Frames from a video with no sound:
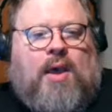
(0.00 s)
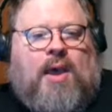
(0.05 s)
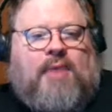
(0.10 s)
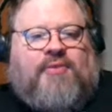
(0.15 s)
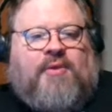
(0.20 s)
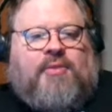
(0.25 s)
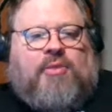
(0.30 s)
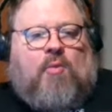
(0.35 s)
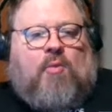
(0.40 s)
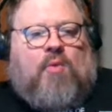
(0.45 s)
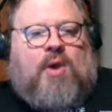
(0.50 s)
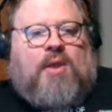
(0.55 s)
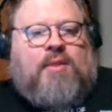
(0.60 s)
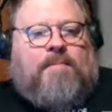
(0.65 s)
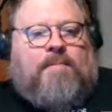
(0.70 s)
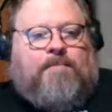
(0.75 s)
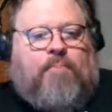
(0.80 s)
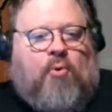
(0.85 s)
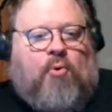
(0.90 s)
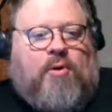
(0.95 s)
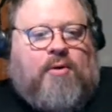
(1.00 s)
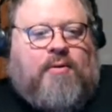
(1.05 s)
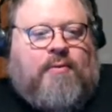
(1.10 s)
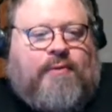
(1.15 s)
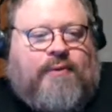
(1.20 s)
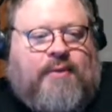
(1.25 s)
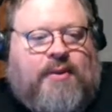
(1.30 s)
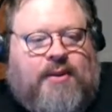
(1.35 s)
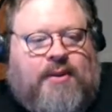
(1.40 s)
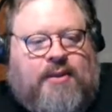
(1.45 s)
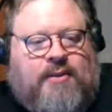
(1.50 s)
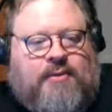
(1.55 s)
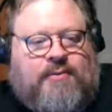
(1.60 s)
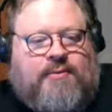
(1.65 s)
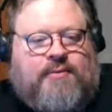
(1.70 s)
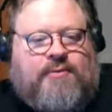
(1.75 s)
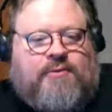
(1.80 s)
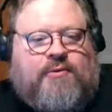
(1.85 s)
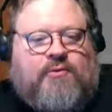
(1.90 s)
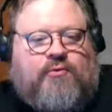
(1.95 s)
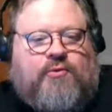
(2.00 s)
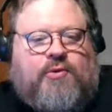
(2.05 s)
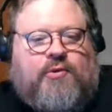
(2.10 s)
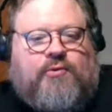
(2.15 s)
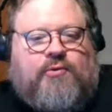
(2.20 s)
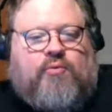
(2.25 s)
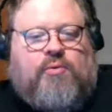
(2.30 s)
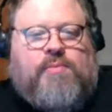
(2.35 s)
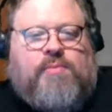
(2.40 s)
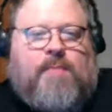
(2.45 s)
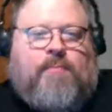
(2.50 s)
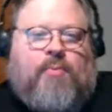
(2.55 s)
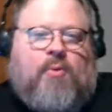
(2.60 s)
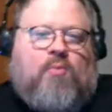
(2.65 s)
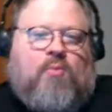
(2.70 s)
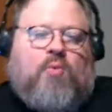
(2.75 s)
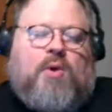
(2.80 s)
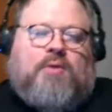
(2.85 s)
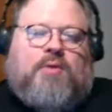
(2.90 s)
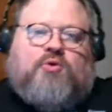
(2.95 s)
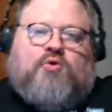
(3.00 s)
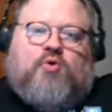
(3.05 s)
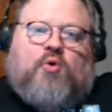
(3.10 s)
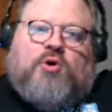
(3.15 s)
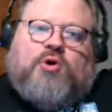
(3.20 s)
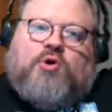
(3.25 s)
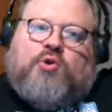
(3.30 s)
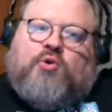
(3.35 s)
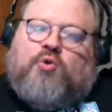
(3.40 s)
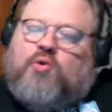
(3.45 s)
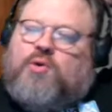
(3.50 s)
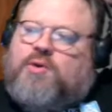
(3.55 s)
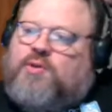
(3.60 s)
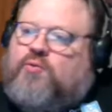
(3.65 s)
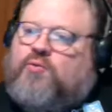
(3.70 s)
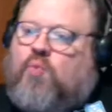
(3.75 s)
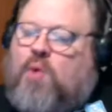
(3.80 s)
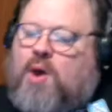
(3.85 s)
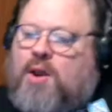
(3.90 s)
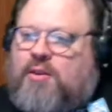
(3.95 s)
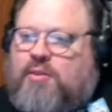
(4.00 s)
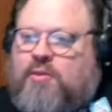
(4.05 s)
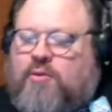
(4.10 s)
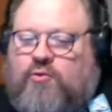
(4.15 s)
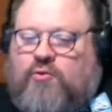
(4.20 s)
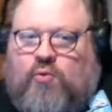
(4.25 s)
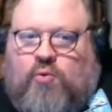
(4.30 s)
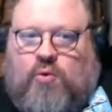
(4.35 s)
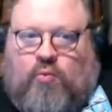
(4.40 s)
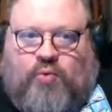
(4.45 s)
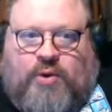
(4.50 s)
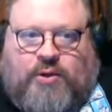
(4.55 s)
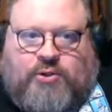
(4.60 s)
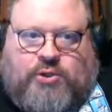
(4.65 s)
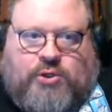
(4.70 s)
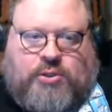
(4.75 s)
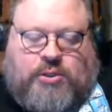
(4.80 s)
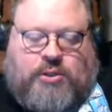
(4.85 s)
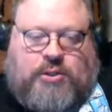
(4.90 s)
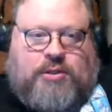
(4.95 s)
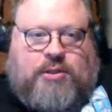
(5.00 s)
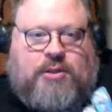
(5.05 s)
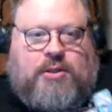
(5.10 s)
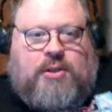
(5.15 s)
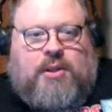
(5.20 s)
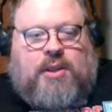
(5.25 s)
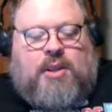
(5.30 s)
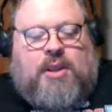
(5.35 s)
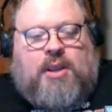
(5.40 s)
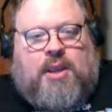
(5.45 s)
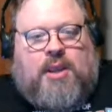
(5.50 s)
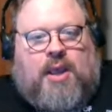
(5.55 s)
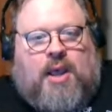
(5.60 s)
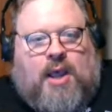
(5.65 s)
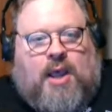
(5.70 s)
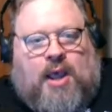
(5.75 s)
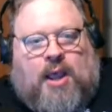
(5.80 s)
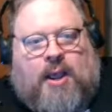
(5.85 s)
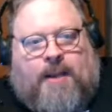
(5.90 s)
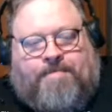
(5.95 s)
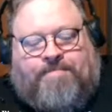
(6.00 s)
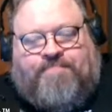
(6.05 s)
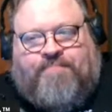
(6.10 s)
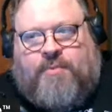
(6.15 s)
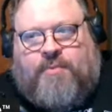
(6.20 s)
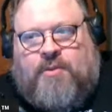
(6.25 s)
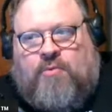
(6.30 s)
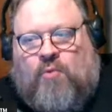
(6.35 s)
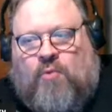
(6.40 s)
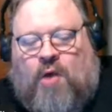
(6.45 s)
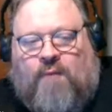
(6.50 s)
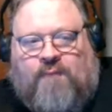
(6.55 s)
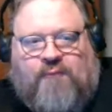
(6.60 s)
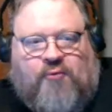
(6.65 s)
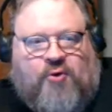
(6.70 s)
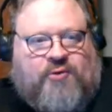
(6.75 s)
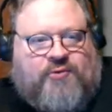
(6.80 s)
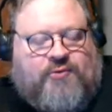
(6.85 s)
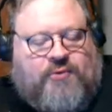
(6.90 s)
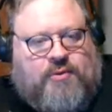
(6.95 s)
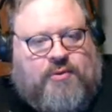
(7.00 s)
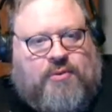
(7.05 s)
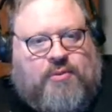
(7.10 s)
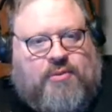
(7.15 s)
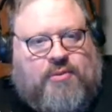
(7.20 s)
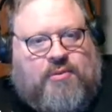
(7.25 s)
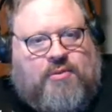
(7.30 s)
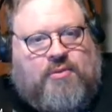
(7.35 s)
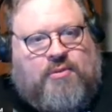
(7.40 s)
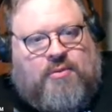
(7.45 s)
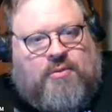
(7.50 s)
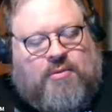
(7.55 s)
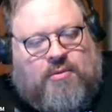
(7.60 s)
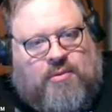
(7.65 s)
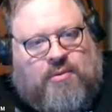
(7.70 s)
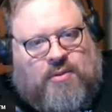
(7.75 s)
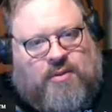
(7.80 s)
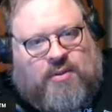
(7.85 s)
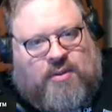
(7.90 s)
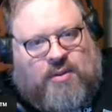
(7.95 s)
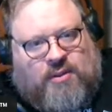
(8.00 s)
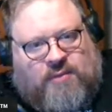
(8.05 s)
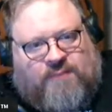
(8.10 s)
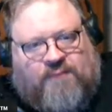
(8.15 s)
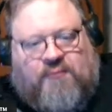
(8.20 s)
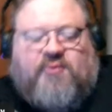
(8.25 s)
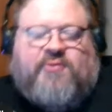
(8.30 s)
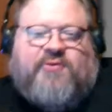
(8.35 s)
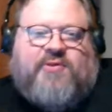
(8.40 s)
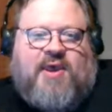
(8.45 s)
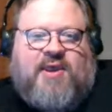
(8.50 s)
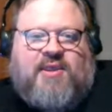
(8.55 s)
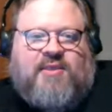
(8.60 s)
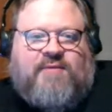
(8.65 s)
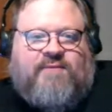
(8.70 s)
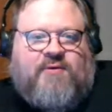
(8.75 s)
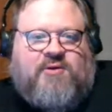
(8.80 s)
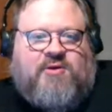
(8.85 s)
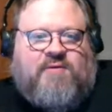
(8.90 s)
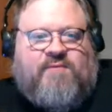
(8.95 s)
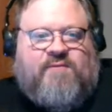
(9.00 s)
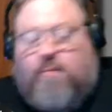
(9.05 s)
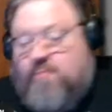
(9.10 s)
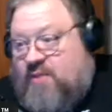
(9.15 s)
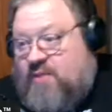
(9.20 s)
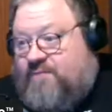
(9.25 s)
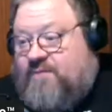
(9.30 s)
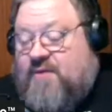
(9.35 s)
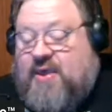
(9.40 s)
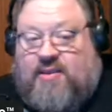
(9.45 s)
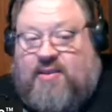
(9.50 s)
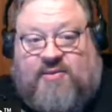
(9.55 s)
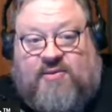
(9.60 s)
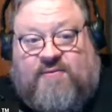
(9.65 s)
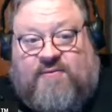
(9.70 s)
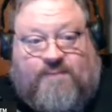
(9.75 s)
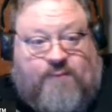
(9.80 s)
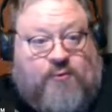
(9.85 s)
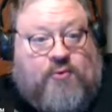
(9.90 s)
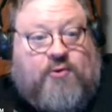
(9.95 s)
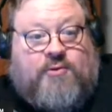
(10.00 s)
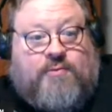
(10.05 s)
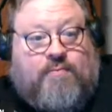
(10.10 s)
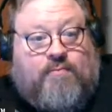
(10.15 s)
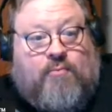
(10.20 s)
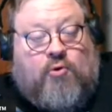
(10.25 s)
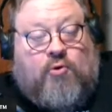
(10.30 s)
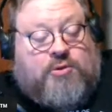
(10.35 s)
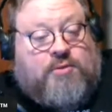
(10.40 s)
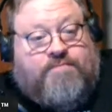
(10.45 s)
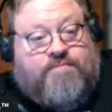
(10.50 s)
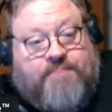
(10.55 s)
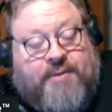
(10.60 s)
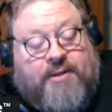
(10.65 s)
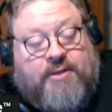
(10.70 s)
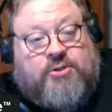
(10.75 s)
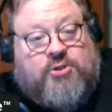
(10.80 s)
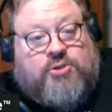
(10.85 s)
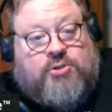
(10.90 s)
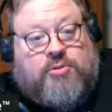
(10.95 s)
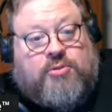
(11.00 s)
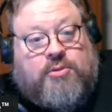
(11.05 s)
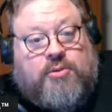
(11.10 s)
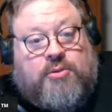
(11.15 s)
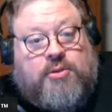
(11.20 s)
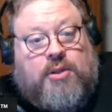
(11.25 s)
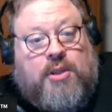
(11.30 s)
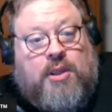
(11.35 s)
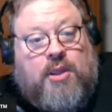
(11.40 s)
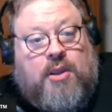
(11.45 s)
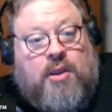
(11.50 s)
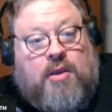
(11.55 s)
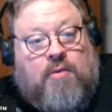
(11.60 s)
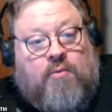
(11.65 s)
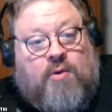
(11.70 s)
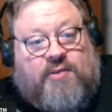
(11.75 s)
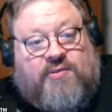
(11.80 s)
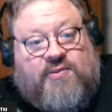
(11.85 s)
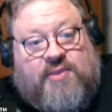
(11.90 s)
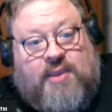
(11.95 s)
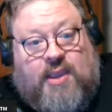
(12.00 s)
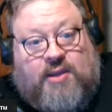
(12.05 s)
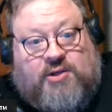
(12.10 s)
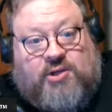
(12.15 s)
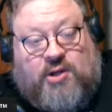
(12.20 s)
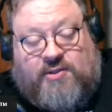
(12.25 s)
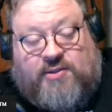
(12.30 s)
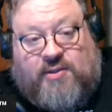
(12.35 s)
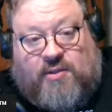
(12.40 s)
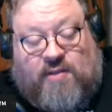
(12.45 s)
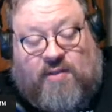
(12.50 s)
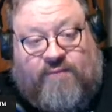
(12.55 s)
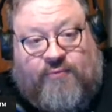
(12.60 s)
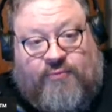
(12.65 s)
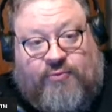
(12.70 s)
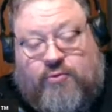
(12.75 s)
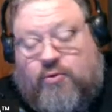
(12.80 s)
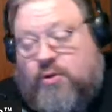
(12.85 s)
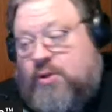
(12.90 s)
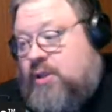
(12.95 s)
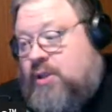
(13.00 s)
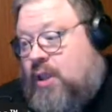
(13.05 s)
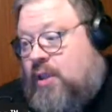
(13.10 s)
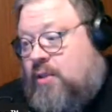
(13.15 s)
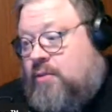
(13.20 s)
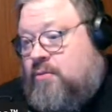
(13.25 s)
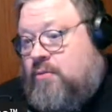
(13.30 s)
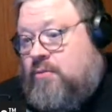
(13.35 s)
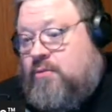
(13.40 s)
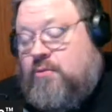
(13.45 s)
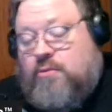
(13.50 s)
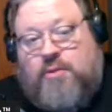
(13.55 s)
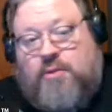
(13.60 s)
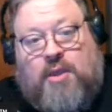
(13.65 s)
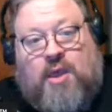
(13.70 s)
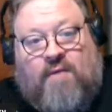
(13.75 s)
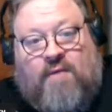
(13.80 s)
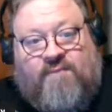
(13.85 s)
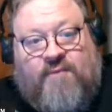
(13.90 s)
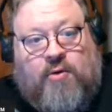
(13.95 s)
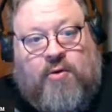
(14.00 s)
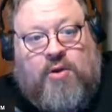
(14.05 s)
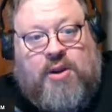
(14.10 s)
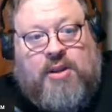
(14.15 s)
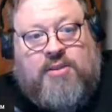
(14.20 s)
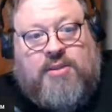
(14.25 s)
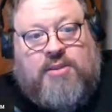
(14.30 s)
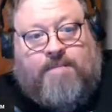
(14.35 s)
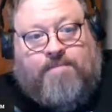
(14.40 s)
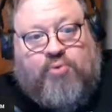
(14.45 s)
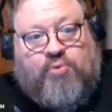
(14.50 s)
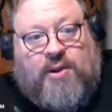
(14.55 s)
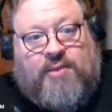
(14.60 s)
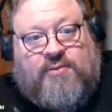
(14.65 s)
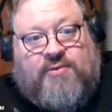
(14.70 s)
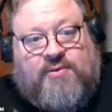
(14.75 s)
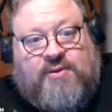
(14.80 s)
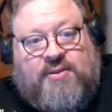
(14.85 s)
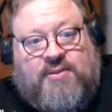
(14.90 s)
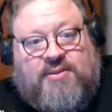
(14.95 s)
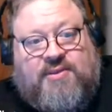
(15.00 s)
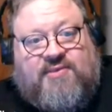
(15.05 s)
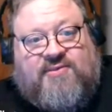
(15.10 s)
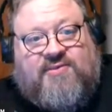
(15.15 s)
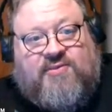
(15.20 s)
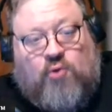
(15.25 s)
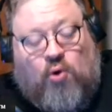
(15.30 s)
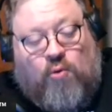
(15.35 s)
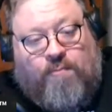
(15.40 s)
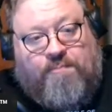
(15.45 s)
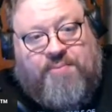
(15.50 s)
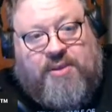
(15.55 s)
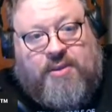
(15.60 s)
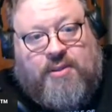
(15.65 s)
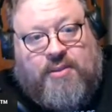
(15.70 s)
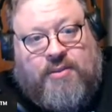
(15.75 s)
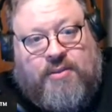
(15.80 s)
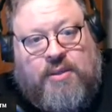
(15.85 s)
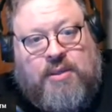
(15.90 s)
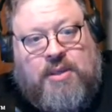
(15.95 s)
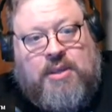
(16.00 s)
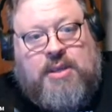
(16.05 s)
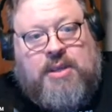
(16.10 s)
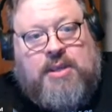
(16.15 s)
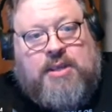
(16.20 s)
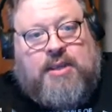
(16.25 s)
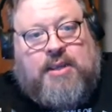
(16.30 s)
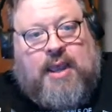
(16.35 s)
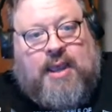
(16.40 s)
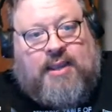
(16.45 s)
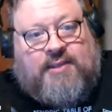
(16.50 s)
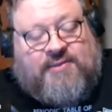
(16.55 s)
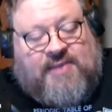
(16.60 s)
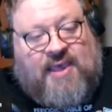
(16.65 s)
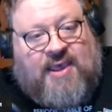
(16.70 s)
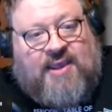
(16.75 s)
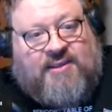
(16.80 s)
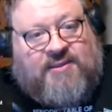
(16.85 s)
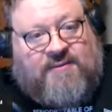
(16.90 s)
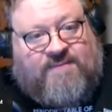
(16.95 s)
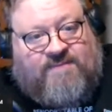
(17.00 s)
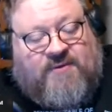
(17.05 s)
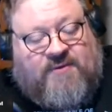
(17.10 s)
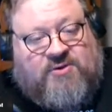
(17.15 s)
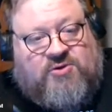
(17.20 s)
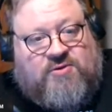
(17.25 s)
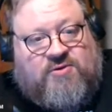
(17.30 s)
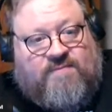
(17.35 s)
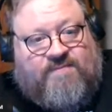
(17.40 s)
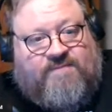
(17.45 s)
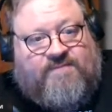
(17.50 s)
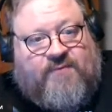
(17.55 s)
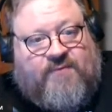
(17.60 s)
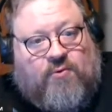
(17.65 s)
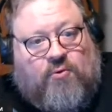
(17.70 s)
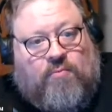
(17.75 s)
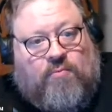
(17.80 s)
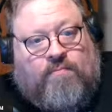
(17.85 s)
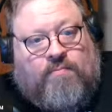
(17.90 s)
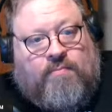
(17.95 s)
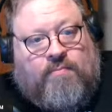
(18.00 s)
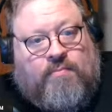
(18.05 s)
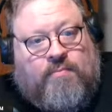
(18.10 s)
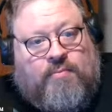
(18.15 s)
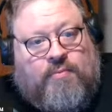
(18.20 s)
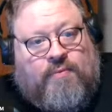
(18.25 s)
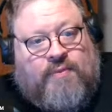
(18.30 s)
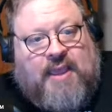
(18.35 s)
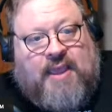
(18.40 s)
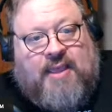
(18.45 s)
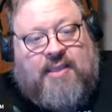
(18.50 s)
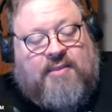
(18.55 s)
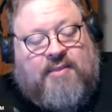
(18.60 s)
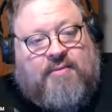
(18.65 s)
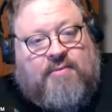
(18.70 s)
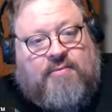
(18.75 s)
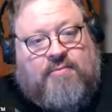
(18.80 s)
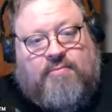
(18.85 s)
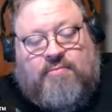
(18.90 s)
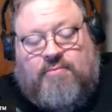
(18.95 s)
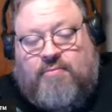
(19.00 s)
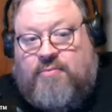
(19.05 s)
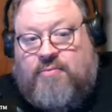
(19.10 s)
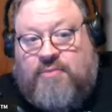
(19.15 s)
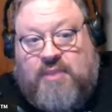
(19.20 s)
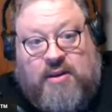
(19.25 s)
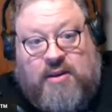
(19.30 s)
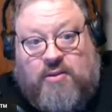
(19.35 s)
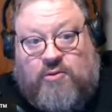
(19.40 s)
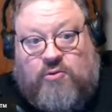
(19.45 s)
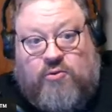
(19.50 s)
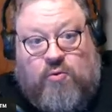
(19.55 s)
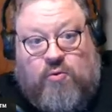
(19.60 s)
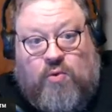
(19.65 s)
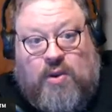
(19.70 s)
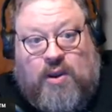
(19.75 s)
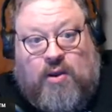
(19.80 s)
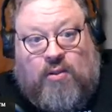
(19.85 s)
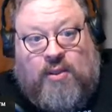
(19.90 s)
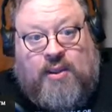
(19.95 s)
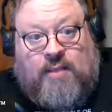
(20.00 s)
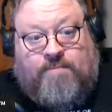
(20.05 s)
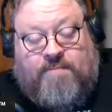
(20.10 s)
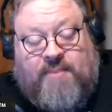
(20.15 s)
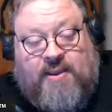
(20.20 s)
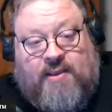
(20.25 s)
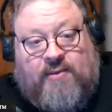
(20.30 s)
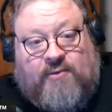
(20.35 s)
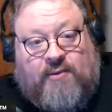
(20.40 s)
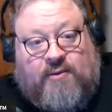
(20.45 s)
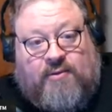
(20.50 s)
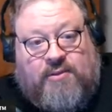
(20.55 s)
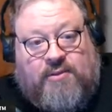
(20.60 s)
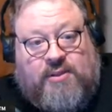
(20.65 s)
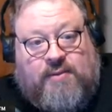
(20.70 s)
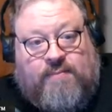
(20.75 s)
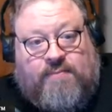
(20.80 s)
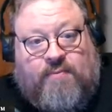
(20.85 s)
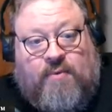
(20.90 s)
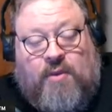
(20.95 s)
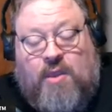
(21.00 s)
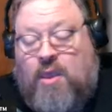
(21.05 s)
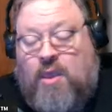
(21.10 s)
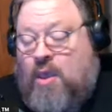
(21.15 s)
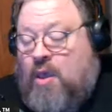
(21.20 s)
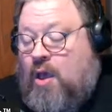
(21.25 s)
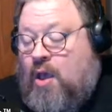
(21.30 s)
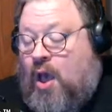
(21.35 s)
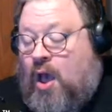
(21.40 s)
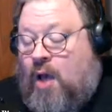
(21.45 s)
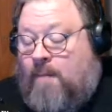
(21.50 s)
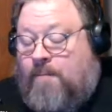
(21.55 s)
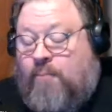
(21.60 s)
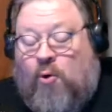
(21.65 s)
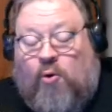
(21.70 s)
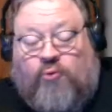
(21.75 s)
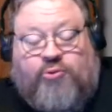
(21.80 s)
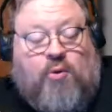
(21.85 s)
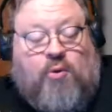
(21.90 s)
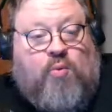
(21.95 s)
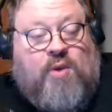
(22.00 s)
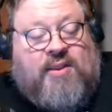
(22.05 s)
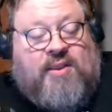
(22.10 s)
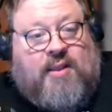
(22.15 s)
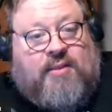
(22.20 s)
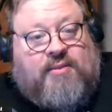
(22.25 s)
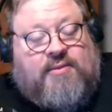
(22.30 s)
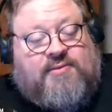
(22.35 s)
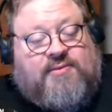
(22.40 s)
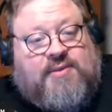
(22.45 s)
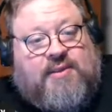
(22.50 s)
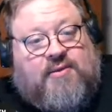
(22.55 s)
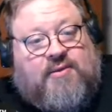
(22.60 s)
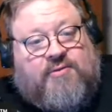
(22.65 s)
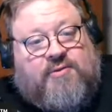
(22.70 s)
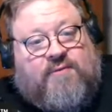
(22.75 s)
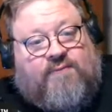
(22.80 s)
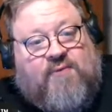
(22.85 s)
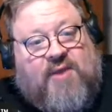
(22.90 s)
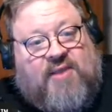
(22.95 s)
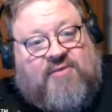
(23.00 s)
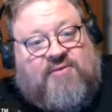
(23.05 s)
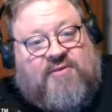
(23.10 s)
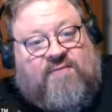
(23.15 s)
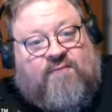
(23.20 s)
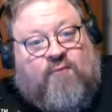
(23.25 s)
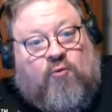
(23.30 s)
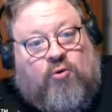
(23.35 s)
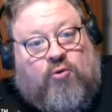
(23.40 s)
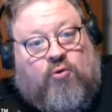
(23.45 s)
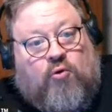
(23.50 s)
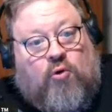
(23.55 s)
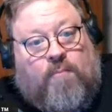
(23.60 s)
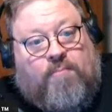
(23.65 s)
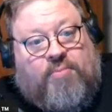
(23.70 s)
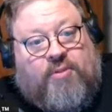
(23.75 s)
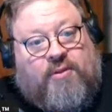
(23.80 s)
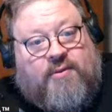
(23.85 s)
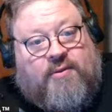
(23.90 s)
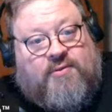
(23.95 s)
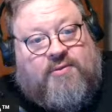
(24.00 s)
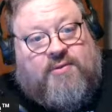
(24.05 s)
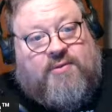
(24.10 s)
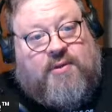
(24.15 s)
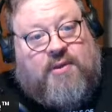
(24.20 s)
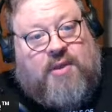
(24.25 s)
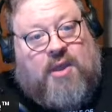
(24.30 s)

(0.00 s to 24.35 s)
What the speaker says: I think the one important thing is to just remember what George Lucas wanted to do originally. Um, well, first, his first science fiction film, in fact, his first motion picture was THX 1138, a very depressing dystopian science fiction film that didn't do well and basically pulled the wind out of the sails of Francis Ford Coppola's